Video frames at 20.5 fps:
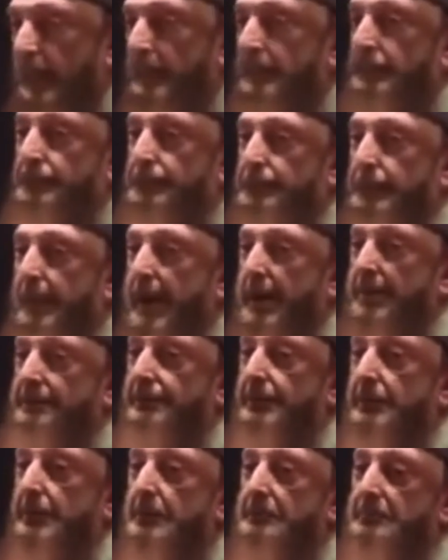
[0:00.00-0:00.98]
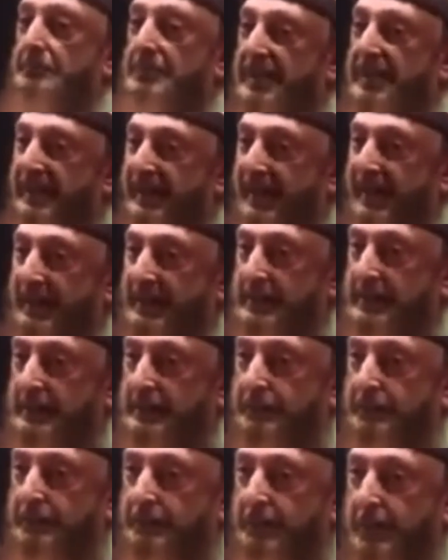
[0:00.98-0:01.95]
Travel
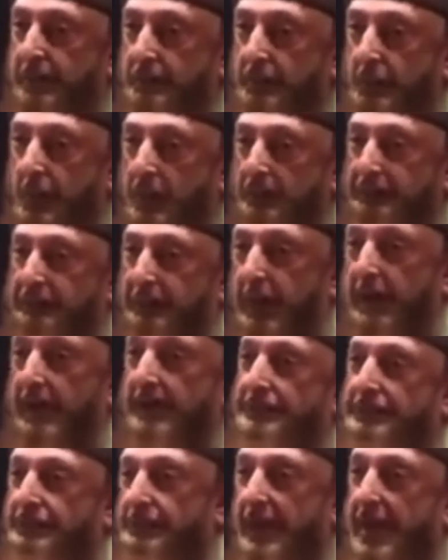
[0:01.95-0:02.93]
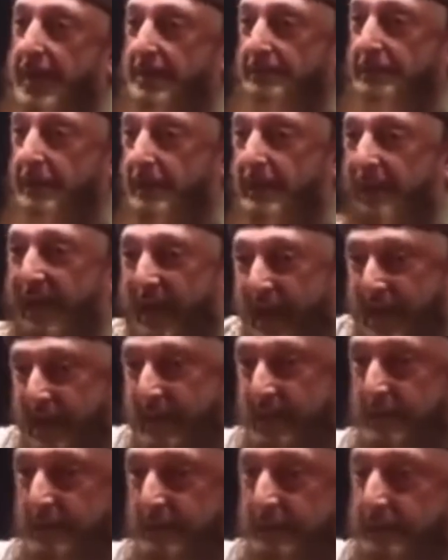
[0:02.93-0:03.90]
begins with water and travel
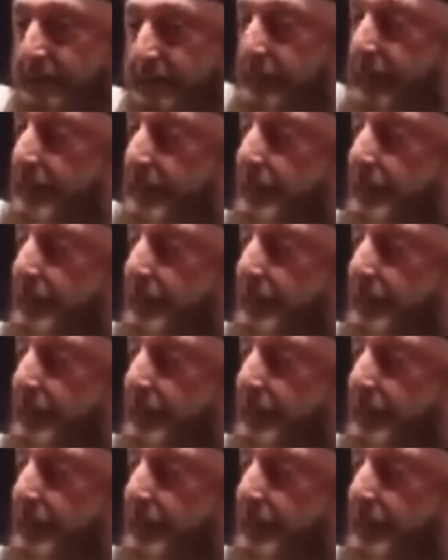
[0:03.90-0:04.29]
ends with